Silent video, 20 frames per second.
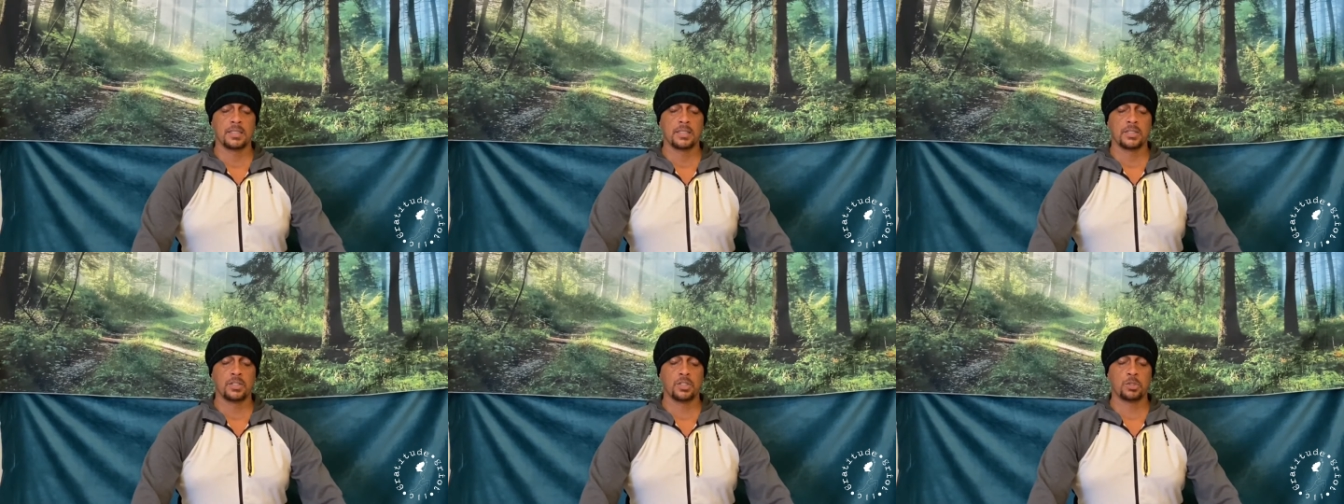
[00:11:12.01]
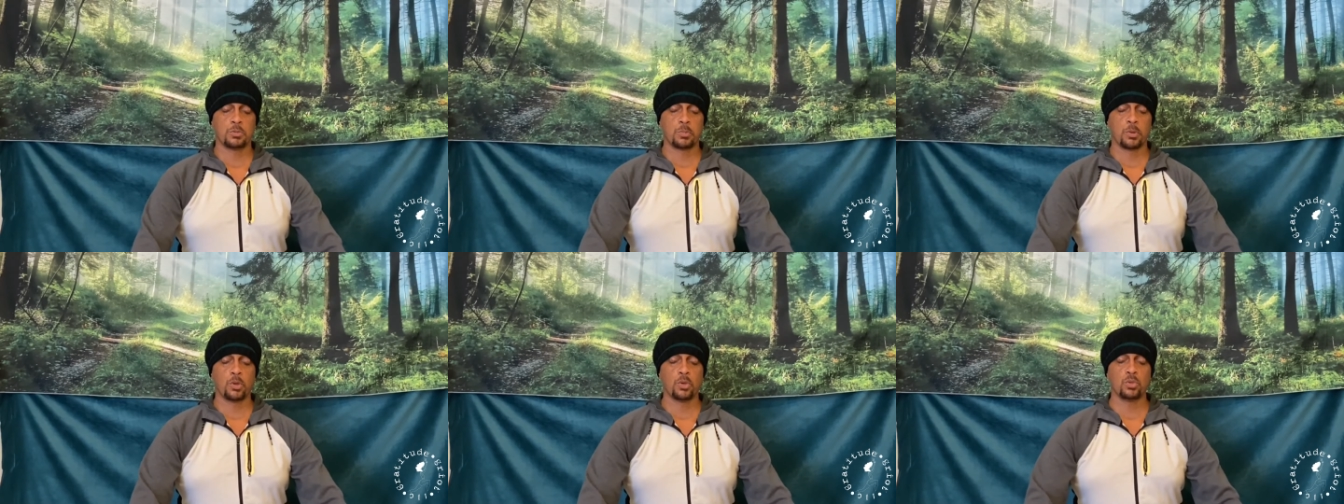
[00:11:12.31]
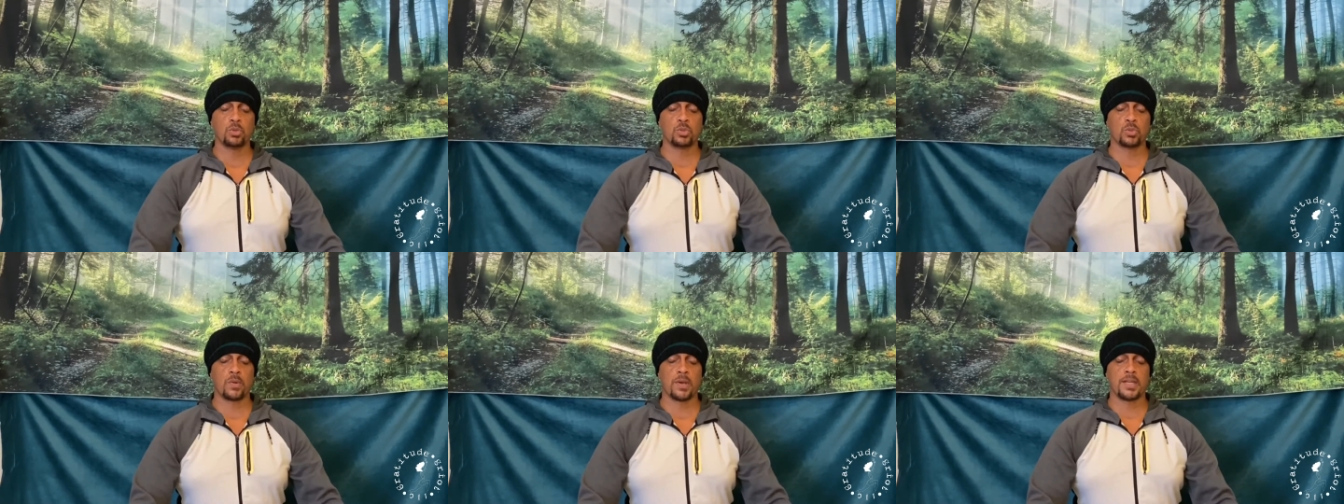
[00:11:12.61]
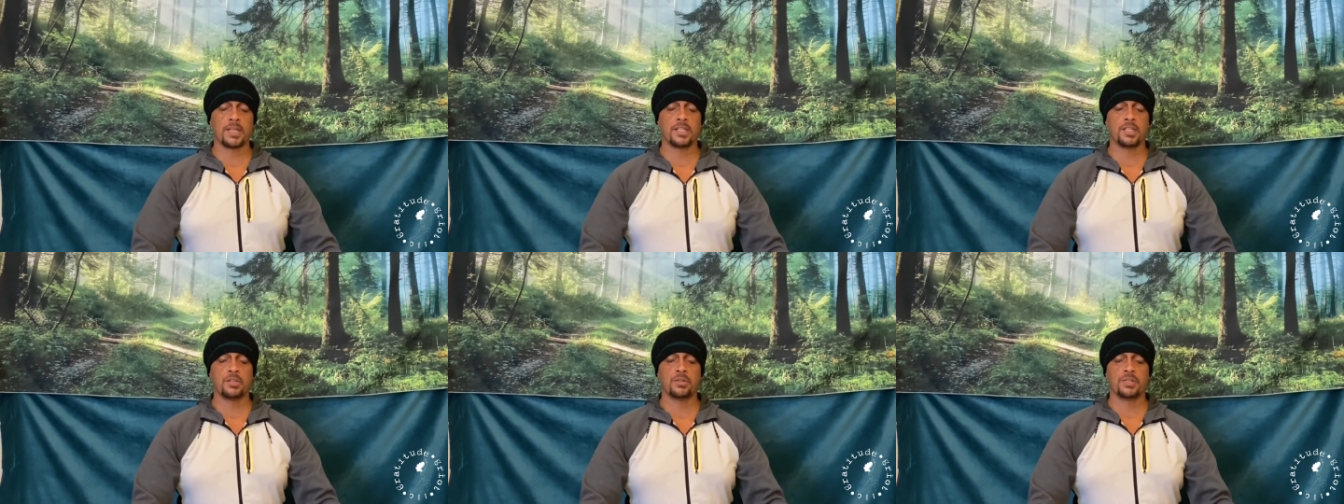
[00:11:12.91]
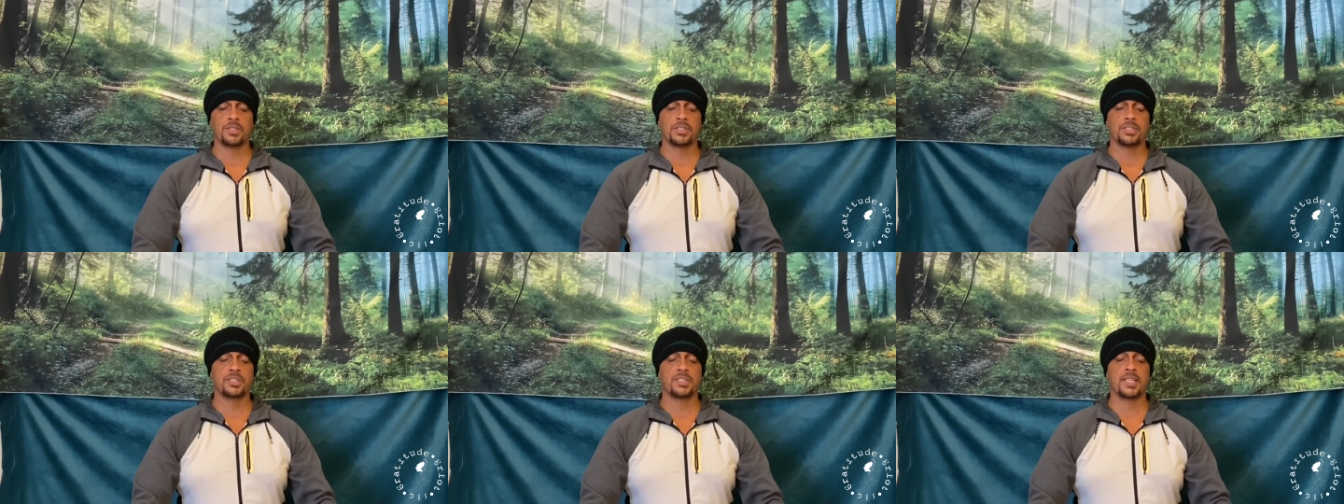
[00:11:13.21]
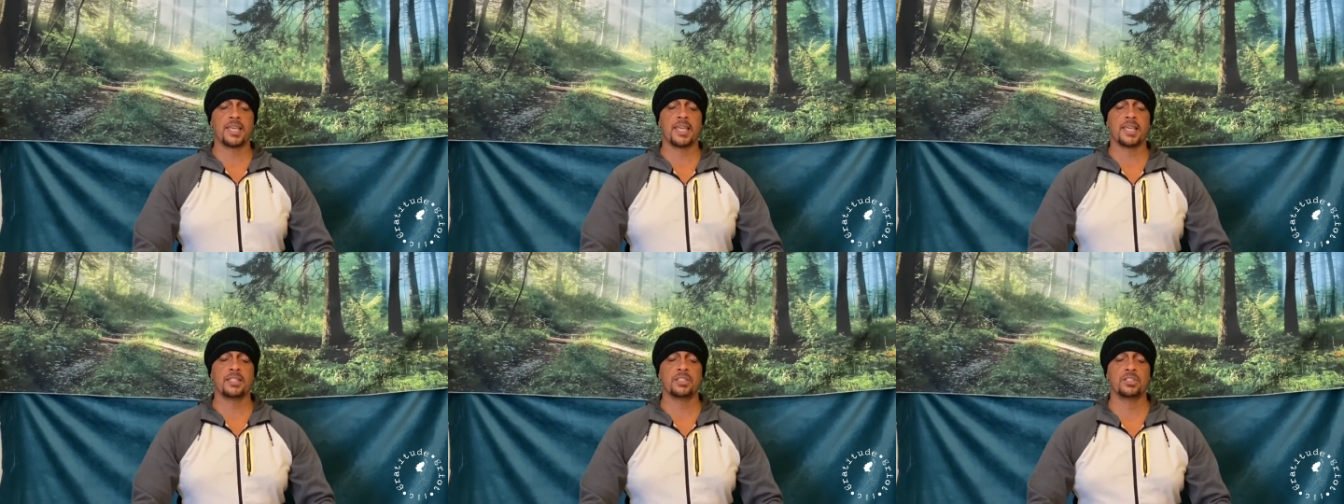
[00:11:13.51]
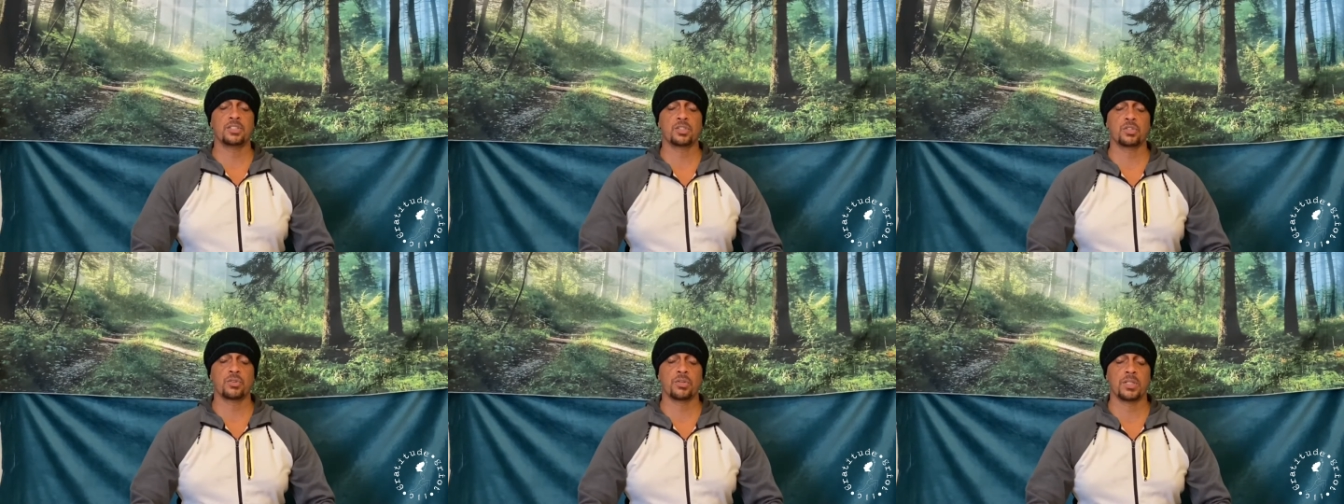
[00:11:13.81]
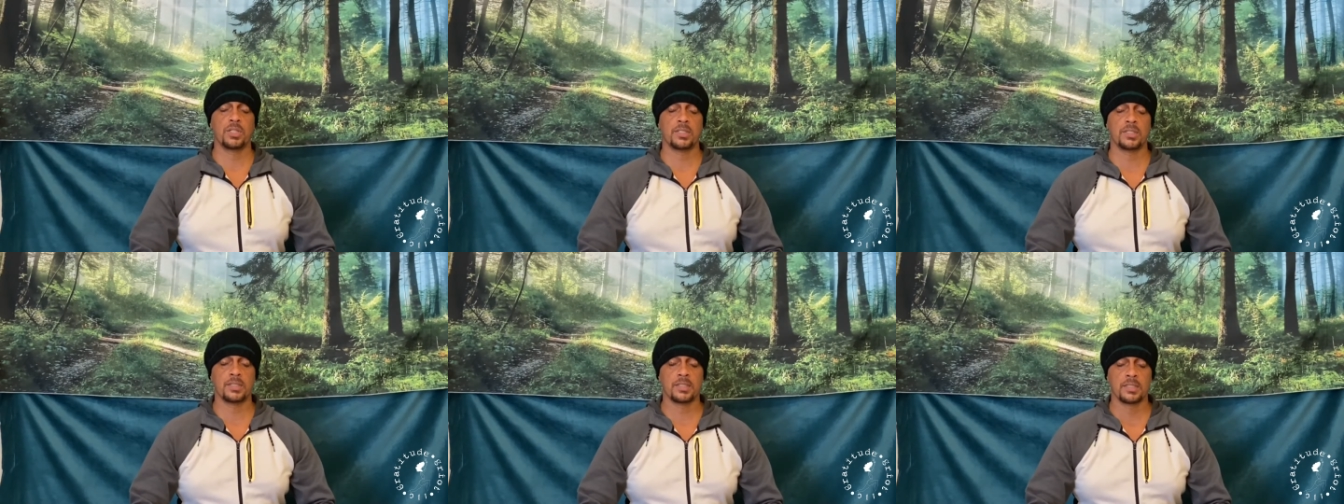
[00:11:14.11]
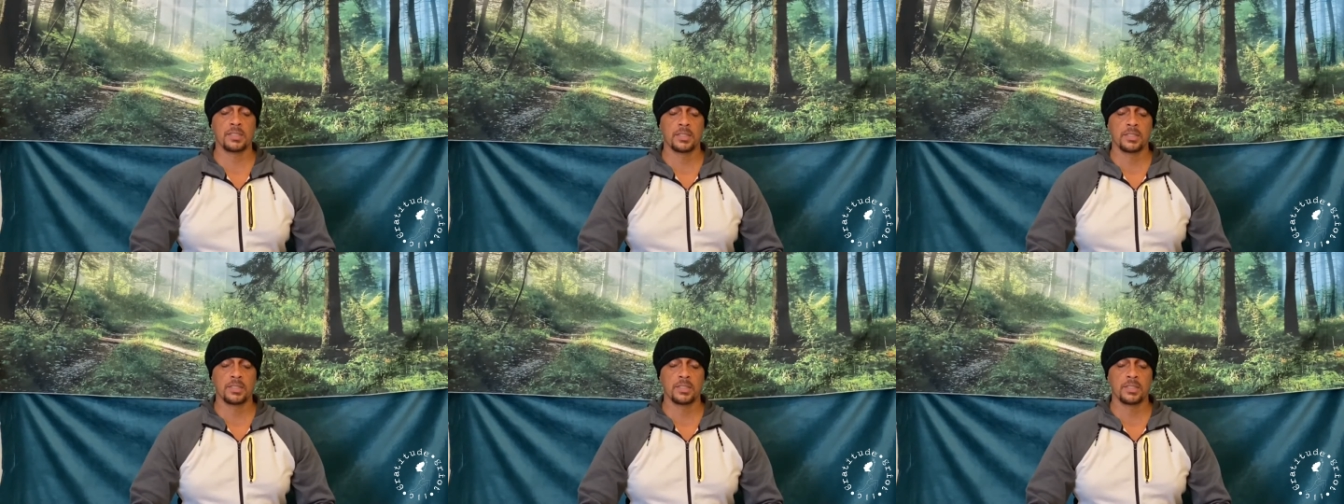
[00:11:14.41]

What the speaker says: This pose right here in Sanskrit,